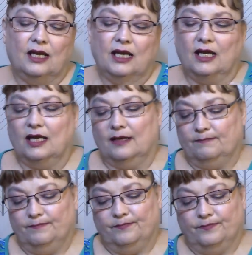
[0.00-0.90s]

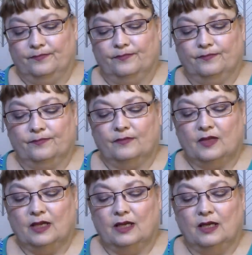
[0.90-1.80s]
Um,
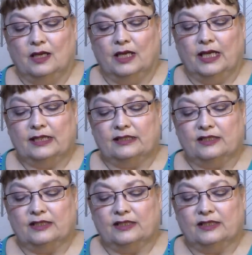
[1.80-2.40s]
it's